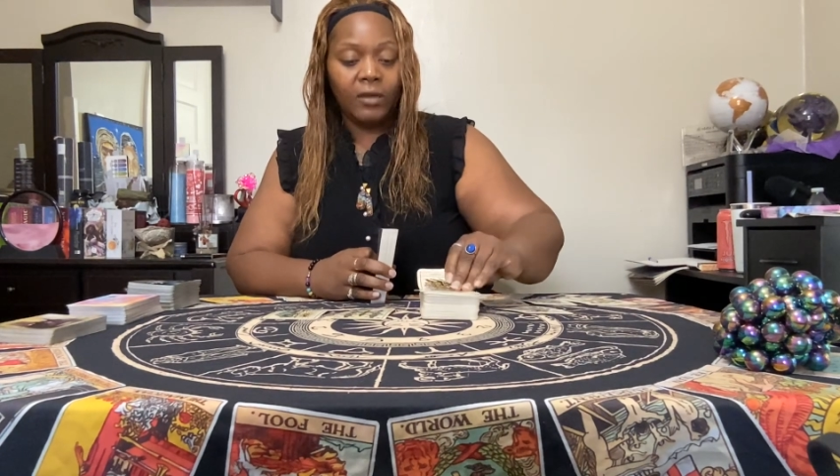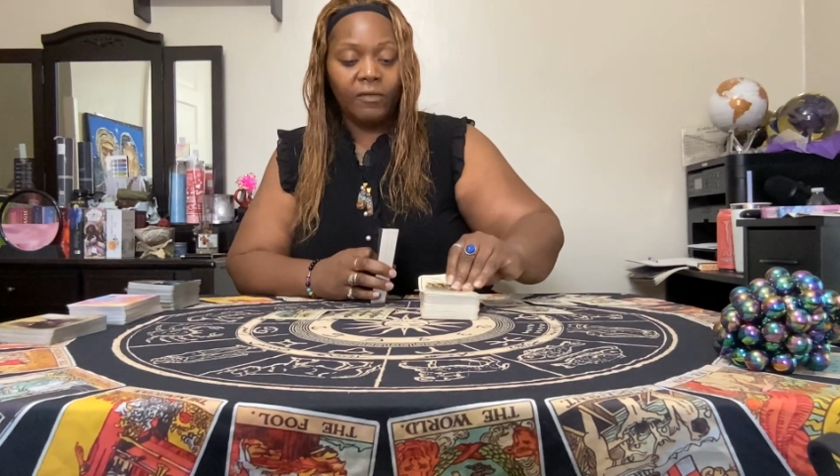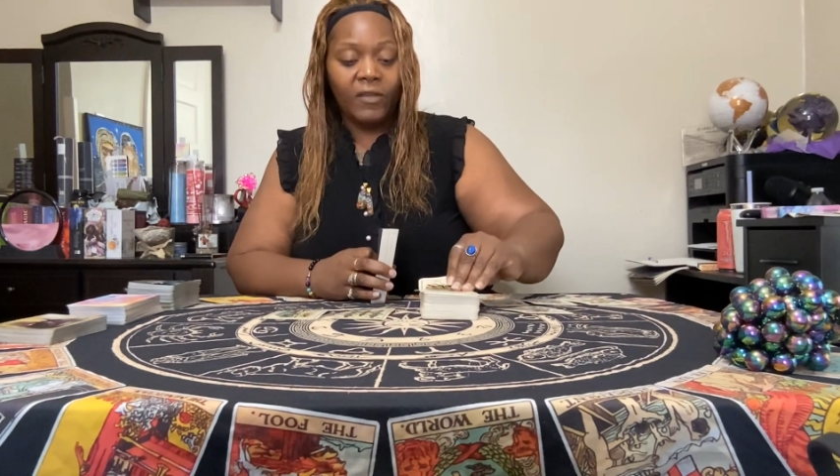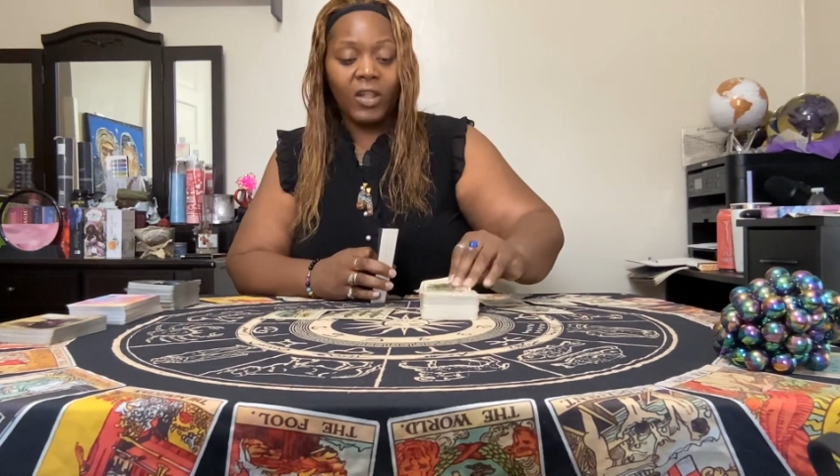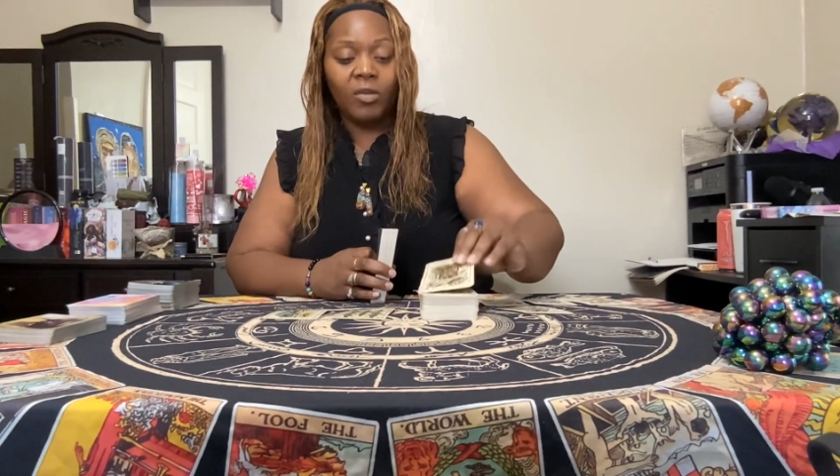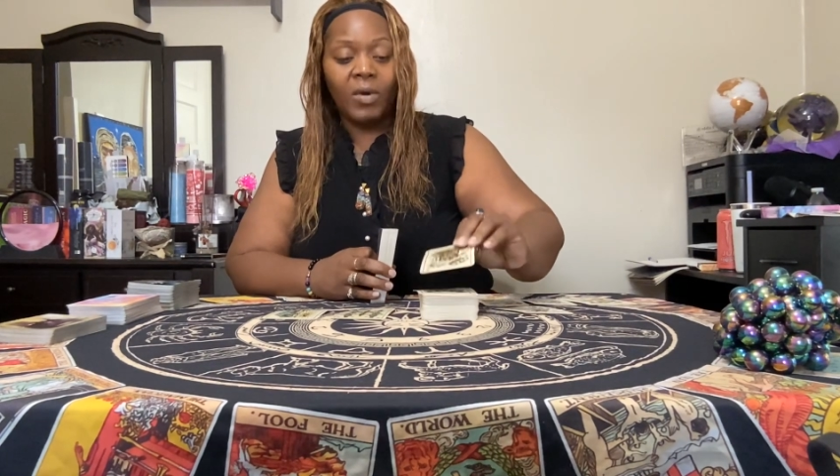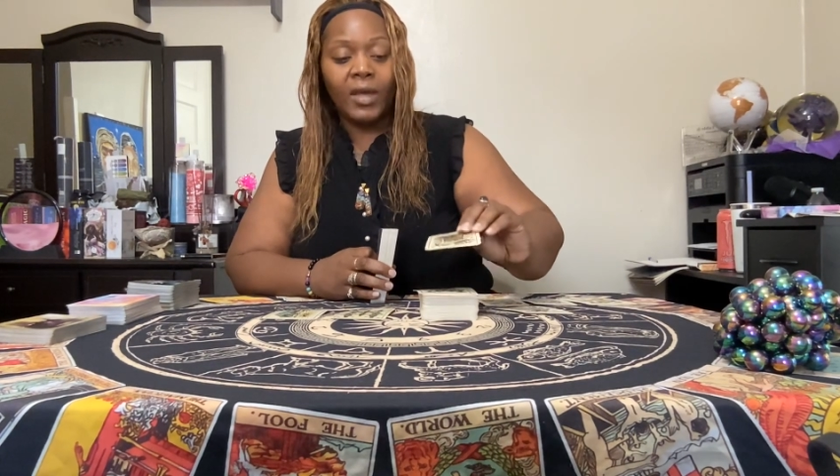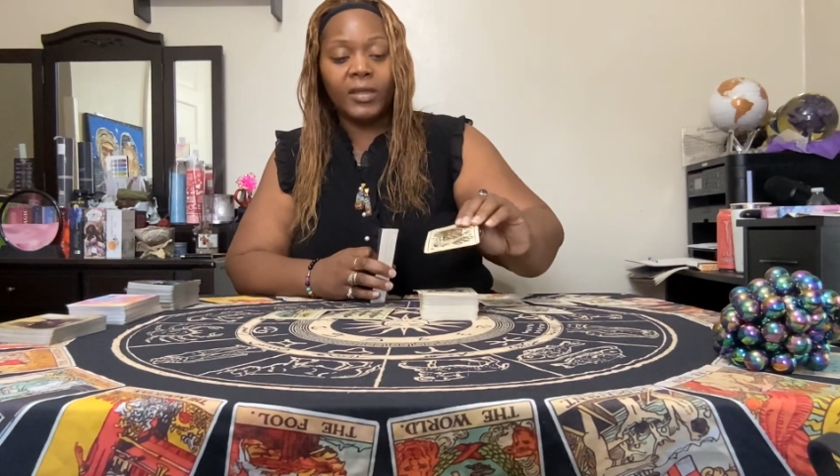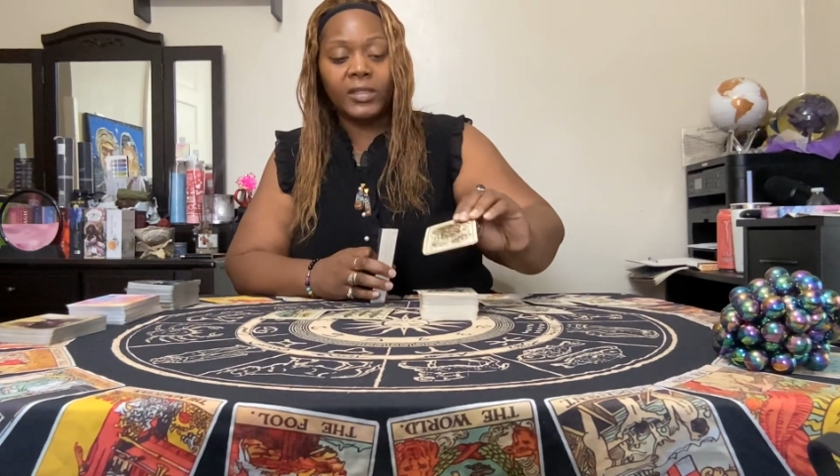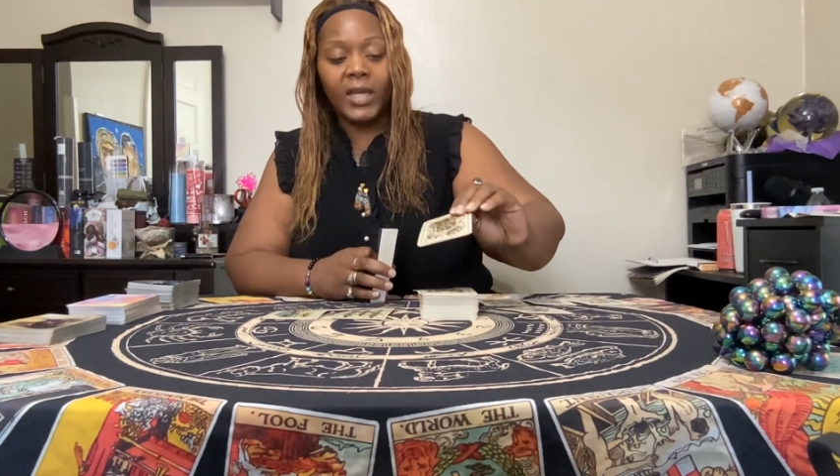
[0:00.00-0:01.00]
Followed by
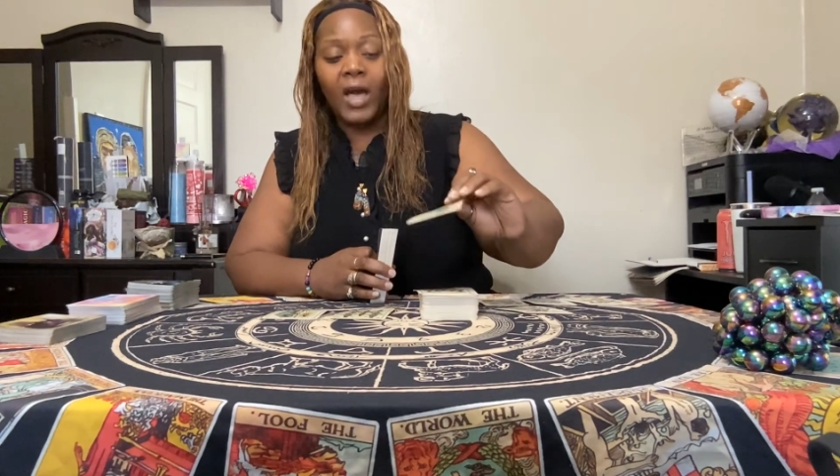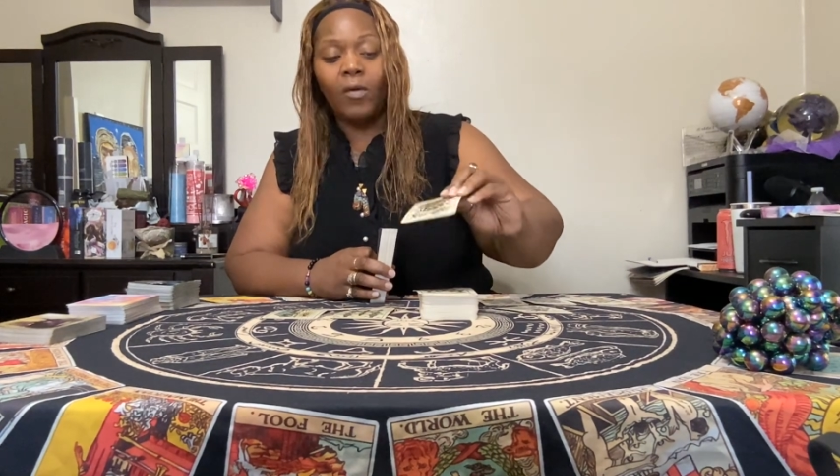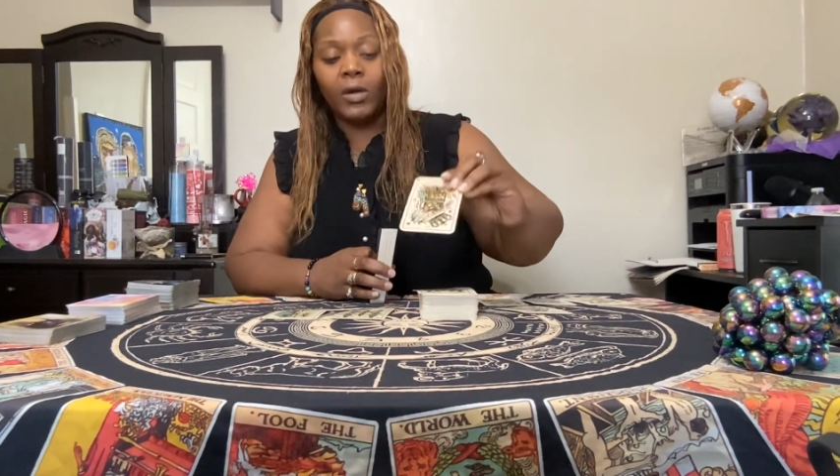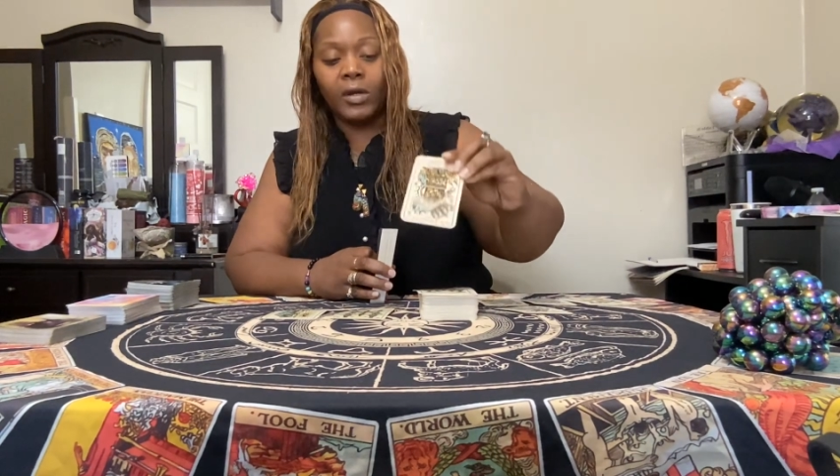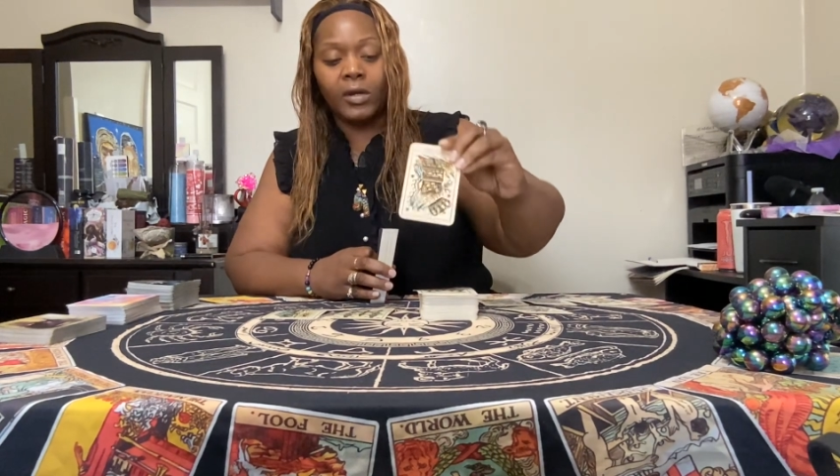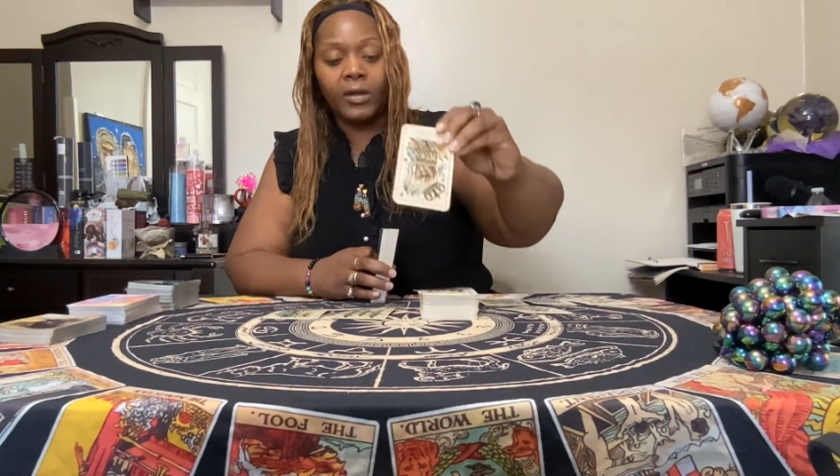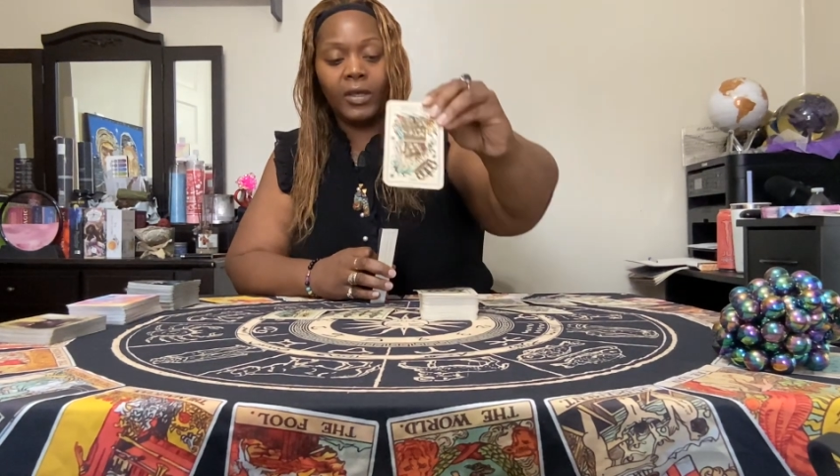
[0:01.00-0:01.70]
the Tower